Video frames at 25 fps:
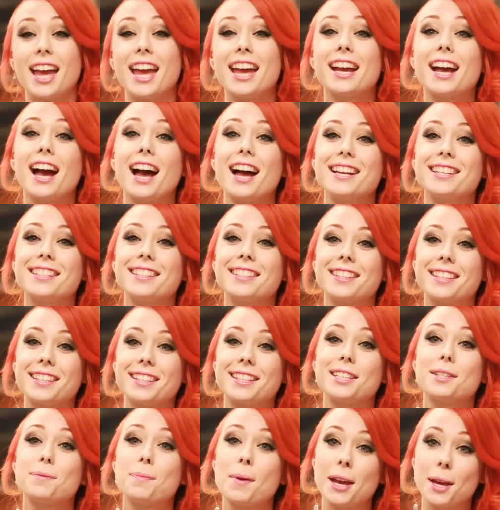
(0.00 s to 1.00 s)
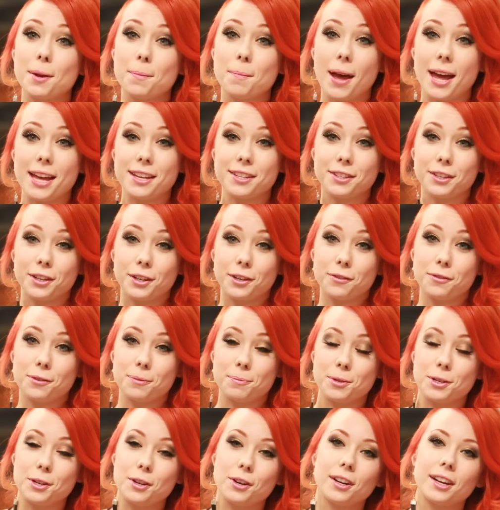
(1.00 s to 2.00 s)
Hey guys, this is Megan Massacre
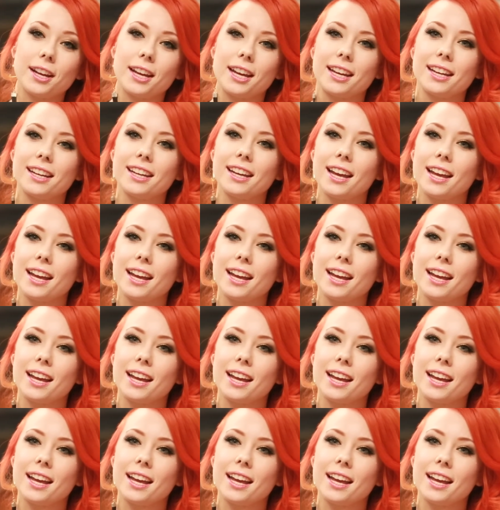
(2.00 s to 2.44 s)
from New York, Inc.